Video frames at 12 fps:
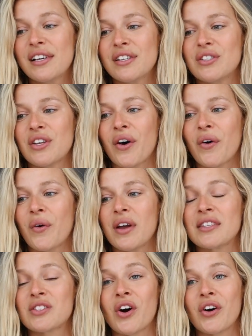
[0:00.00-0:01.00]
So
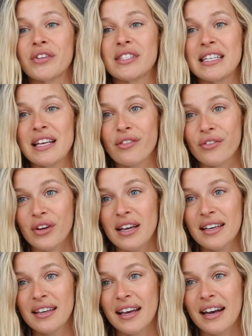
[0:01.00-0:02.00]
it's called
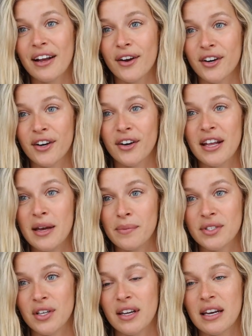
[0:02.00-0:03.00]
T3, and I got it on
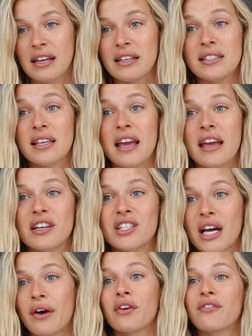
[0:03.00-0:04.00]
Amazon, and it's a
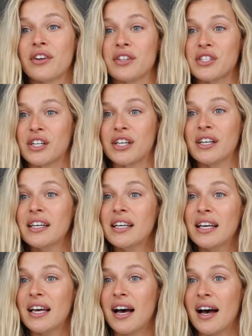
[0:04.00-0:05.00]
shower filter
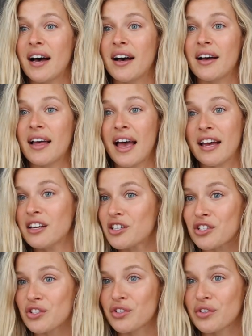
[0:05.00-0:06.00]
head. It
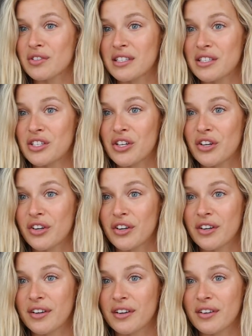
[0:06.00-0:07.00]
just screws into
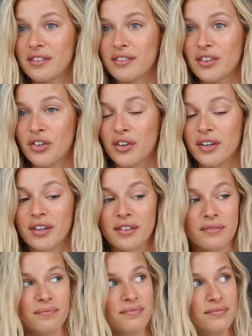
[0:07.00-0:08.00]

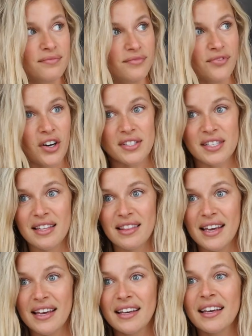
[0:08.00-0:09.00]
your faucet
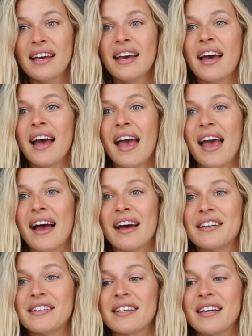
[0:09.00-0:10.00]
thing,
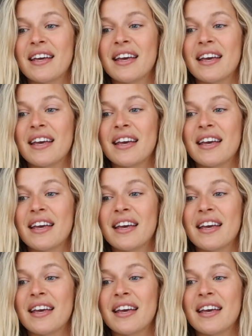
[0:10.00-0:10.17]
and